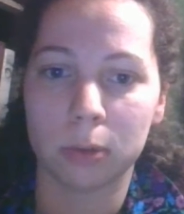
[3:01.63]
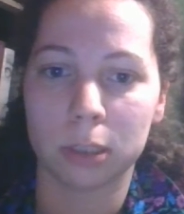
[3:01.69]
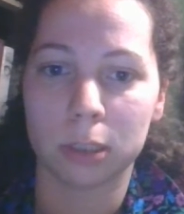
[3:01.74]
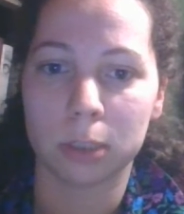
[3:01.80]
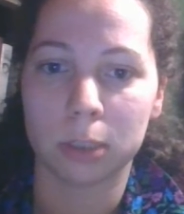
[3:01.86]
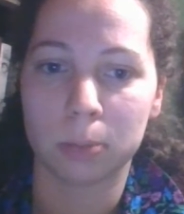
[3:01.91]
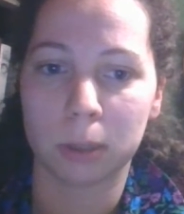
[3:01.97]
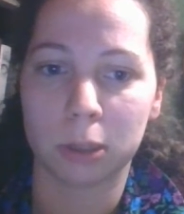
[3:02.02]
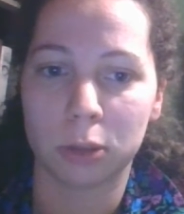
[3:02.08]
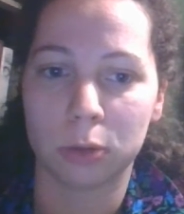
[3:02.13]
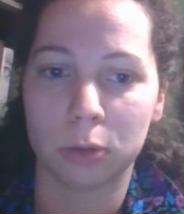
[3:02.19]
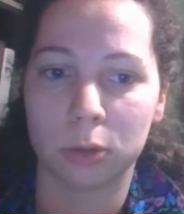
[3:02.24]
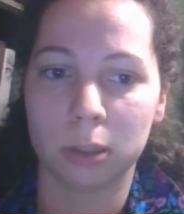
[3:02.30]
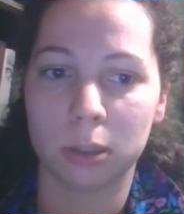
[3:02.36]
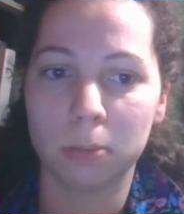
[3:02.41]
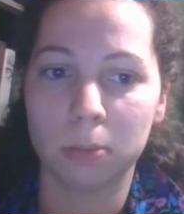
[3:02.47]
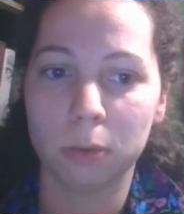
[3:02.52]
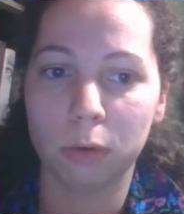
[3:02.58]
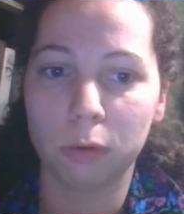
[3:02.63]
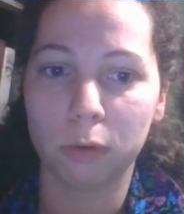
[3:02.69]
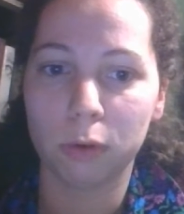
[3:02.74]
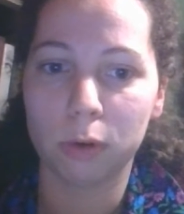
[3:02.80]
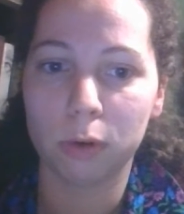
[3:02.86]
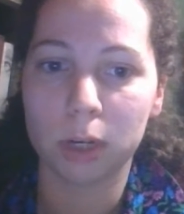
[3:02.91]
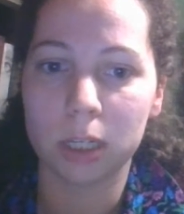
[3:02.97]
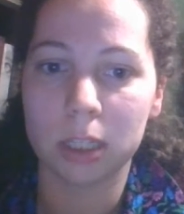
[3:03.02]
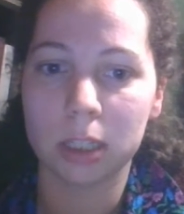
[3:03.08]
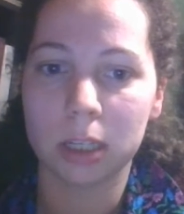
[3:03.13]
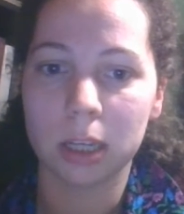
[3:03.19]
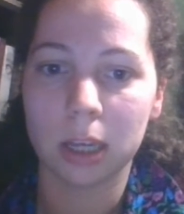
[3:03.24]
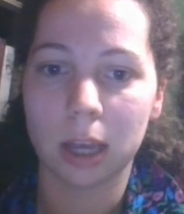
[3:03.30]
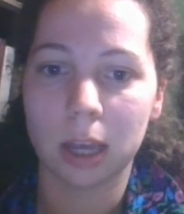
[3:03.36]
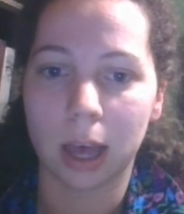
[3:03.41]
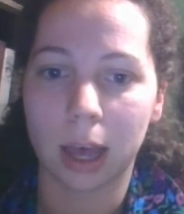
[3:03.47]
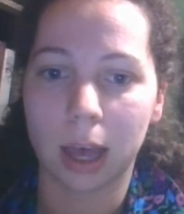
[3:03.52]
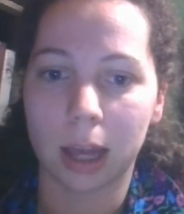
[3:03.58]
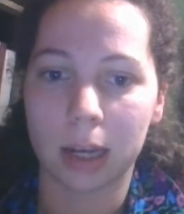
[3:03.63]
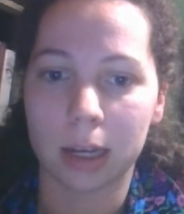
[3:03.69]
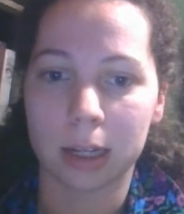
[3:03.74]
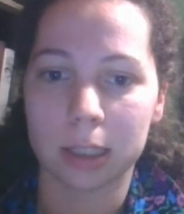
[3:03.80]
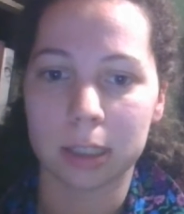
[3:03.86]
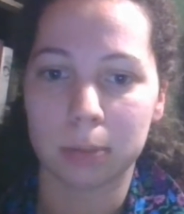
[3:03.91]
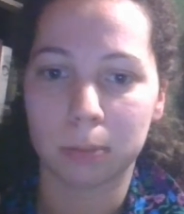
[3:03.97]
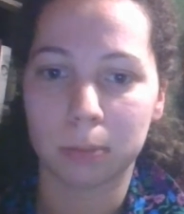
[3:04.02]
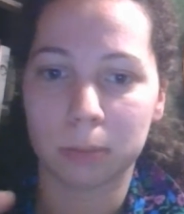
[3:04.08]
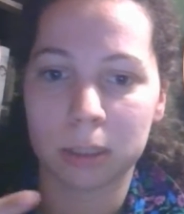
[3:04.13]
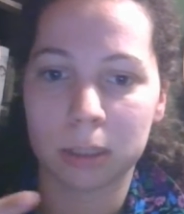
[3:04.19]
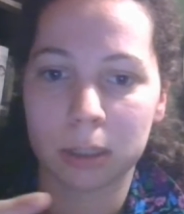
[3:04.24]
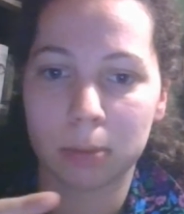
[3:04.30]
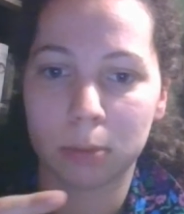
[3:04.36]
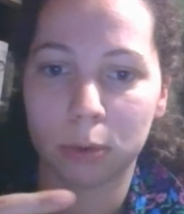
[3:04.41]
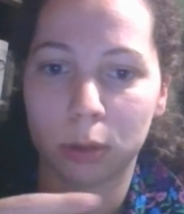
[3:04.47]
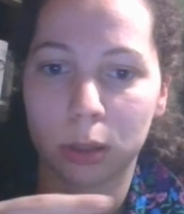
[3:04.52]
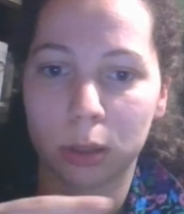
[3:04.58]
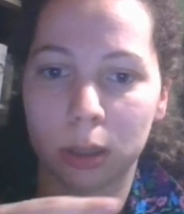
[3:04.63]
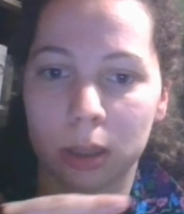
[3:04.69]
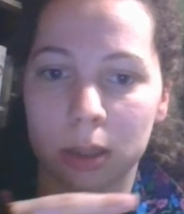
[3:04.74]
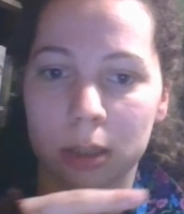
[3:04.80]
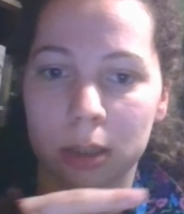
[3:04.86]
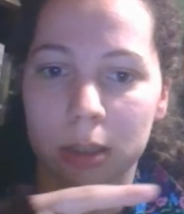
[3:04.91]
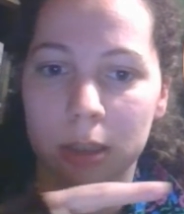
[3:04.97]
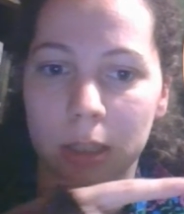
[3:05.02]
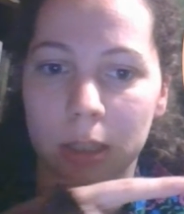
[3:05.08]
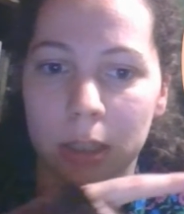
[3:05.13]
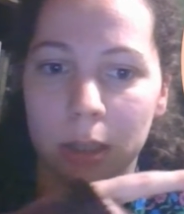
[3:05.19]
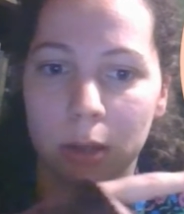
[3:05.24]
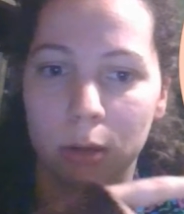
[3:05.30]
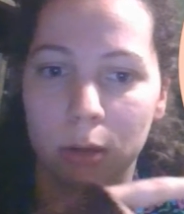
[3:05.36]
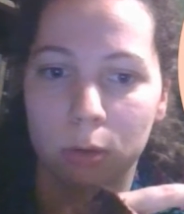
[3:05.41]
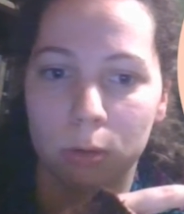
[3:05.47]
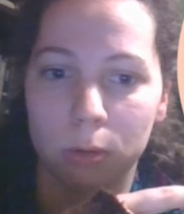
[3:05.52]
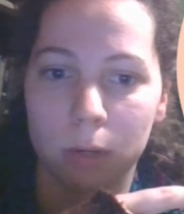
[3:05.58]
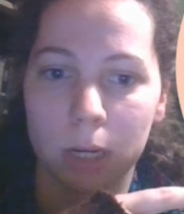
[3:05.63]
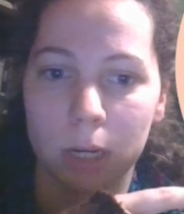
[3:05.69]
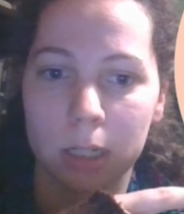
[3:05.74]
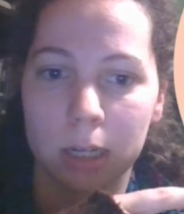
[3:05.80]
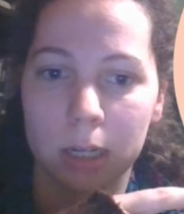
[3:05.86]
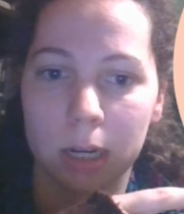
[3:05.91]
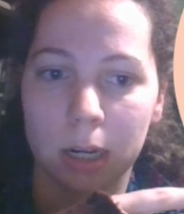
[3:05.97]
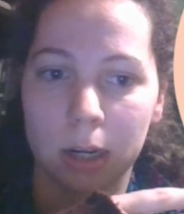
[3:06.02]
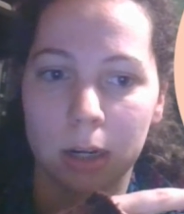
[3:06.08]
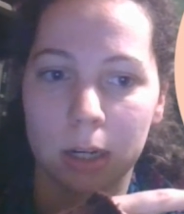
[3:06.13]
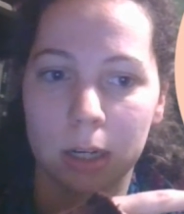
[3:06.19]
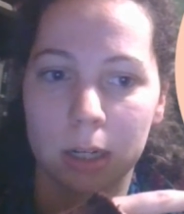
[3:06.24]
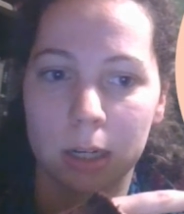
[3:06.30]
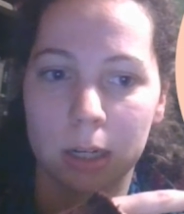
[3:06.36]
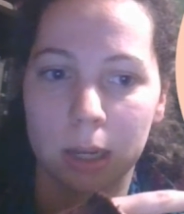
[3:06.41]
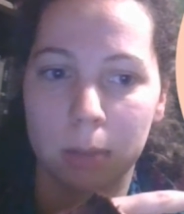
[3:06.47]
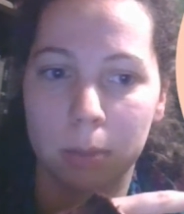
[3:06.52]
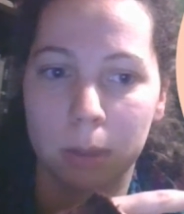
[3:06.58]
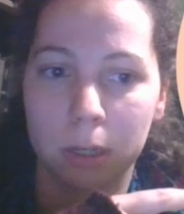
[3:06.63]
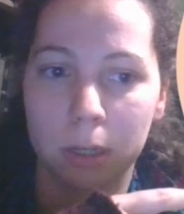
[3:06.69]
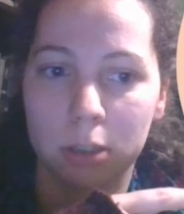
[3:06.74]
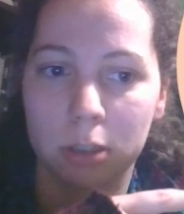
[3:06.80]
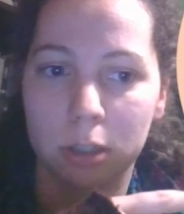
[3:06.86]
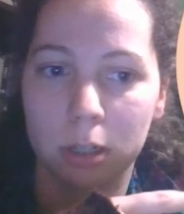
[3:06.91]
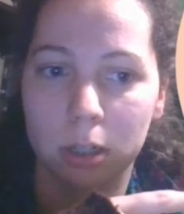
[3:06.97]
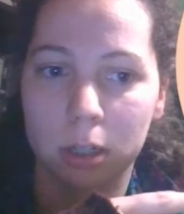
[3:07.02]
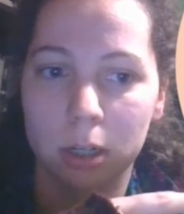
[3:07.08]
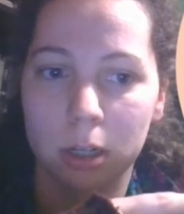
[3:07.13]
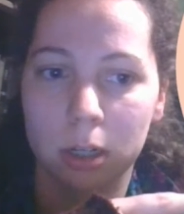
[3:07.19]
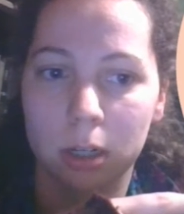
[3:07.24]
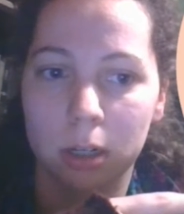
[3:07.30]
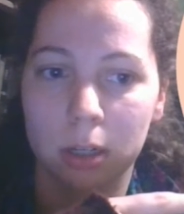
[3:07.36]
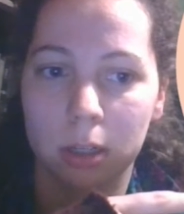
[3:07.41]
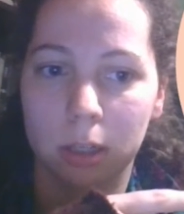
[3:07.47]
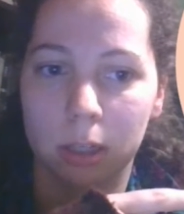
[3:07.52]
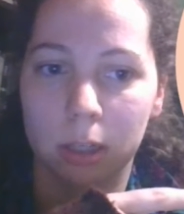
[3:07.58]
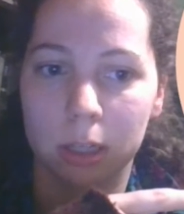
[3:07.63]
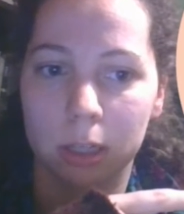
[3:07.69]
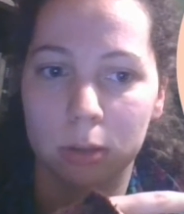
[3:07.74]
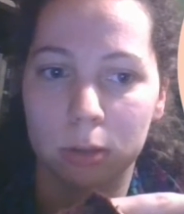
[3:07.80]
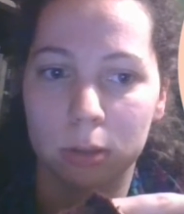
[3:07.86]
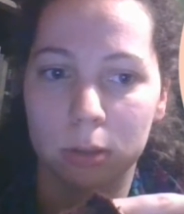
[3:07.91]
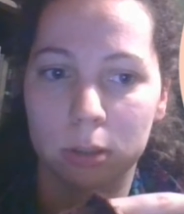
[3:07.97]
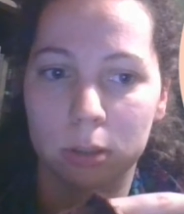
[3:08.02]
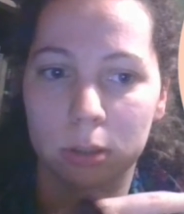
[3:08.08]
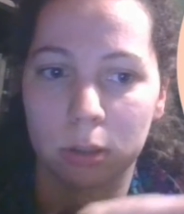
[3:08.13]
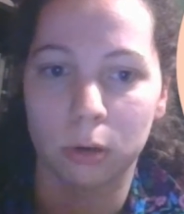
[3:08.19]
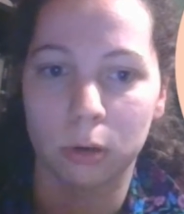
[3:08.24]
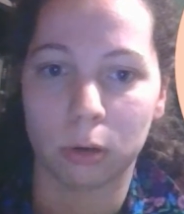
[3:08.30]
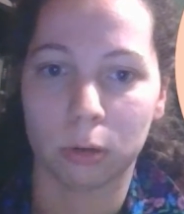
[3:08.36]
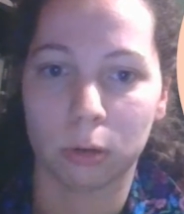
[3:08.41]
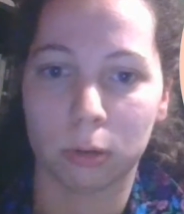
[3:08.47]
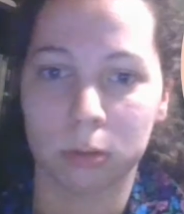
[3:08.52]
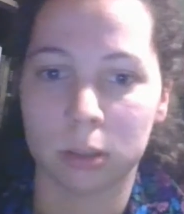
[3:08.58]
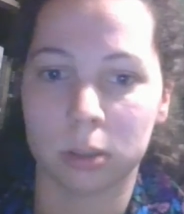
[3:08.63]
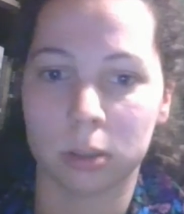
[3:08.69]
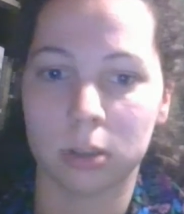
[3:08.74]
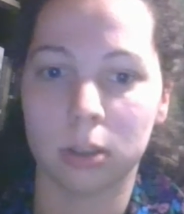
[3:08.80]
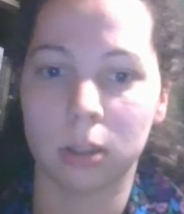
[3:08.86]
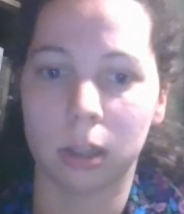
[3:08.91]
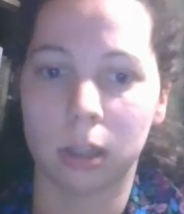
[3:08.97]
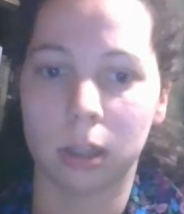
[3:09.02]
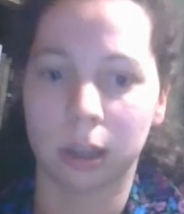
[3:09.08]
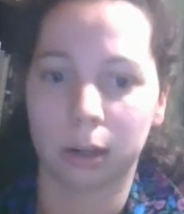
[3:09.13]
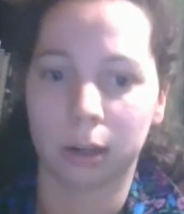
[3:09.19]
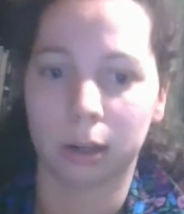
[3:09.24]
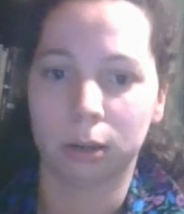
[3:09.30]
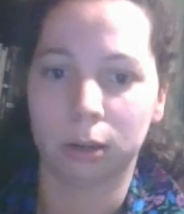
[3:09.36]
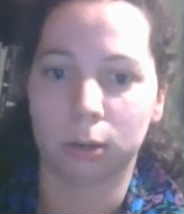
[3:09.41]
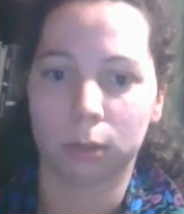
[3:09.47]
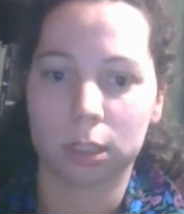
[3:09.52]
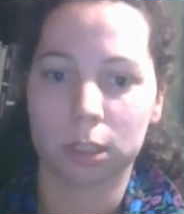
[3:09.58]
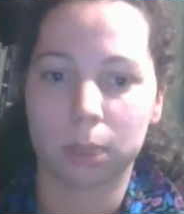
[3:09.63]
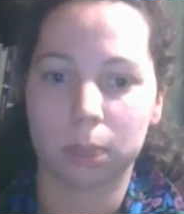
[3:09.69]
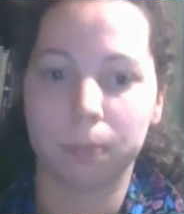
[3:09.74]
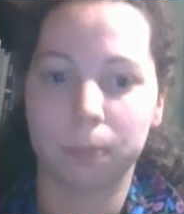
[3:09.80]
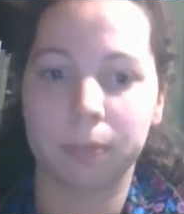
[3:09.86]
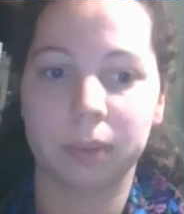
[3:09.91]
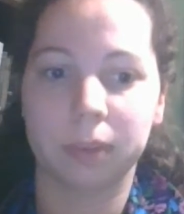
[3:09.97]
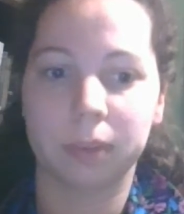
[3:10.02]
there was a special symbol for it, and that symbol you can see right there in that picture, the little circle with the line through it.